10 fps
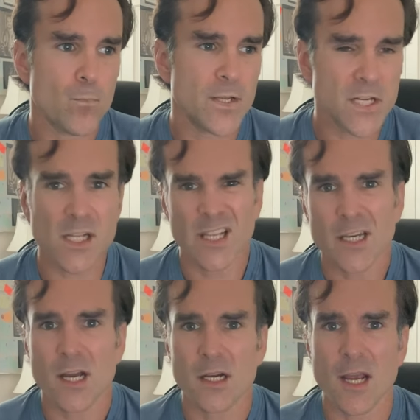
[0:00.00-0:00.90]
It's a
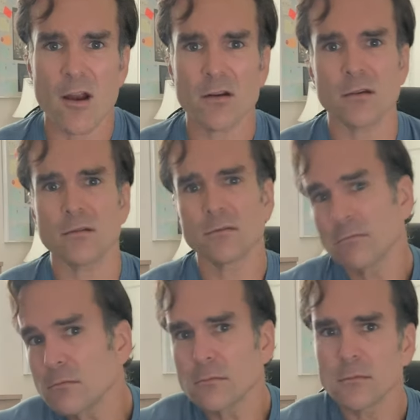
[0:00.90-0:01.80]
clean-cut character.
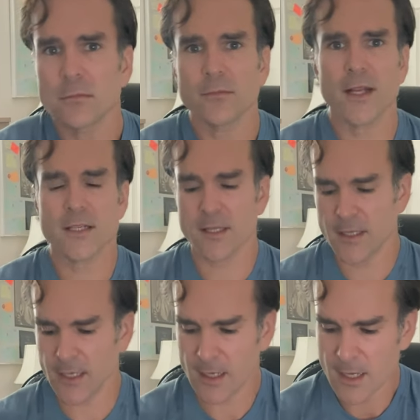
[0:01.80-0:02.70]
That's the
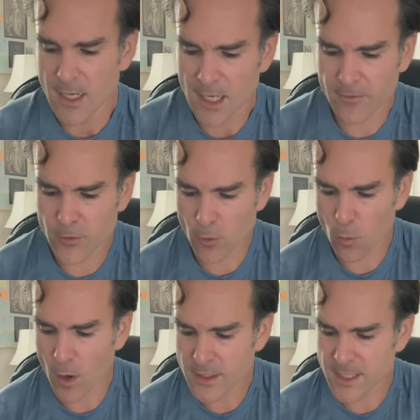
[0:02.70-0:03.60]
thing. If you're
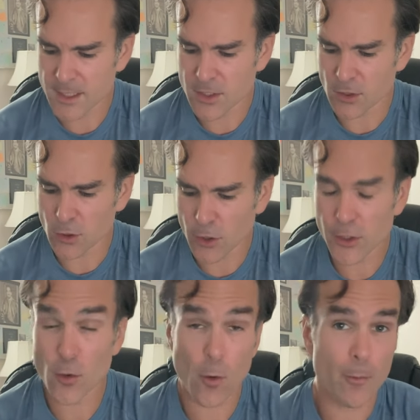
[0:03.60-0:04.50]
wanting to
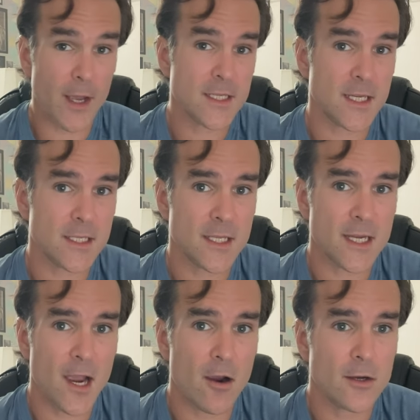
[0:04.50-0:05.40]
look your best as this
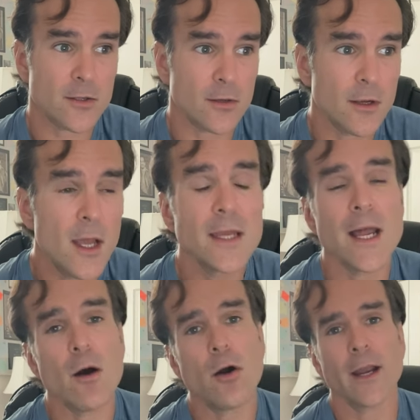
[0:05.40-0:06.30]
character.
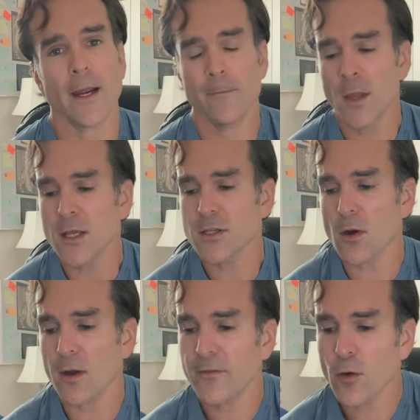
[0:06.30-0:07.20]
Now, okay,
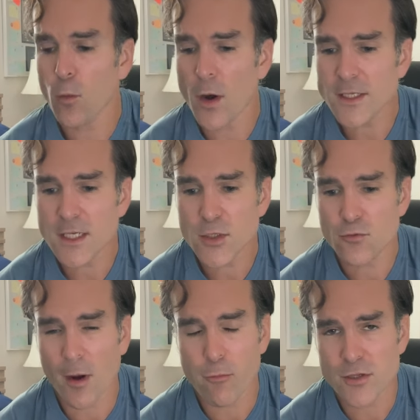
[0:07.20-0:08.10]
so if you're wanting to
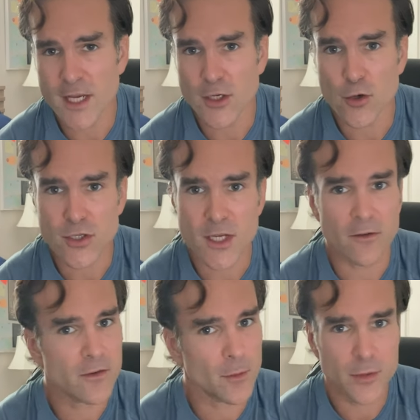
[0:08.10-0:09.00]
represent
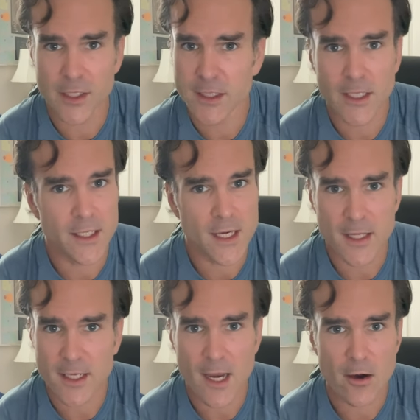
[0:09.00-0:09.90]
yourself completely and
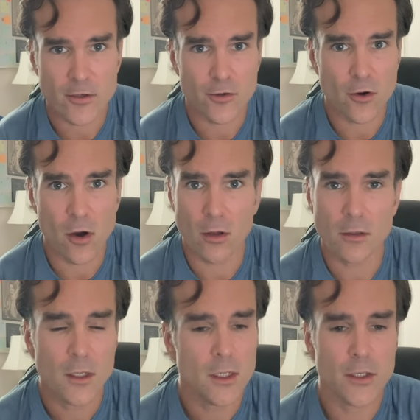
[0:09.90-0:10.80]
not the character at
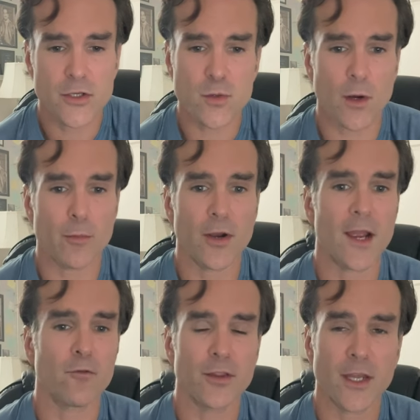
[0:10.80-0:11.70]
all, you just want to put
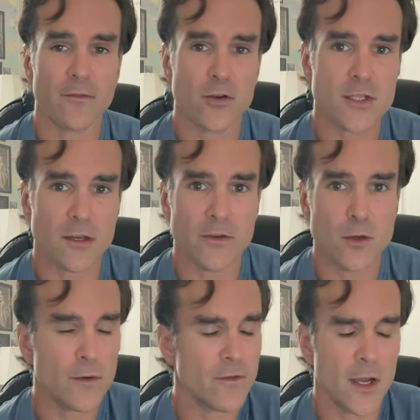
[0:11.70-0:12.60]
everything of yourself
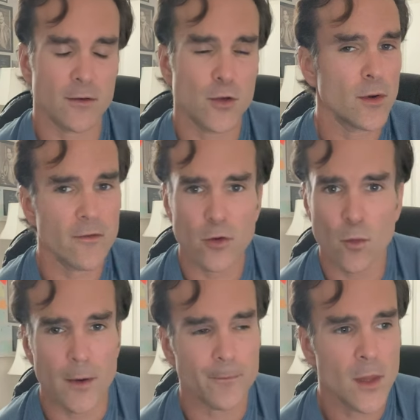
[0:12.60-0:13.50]
into it, fine, do whatever you want.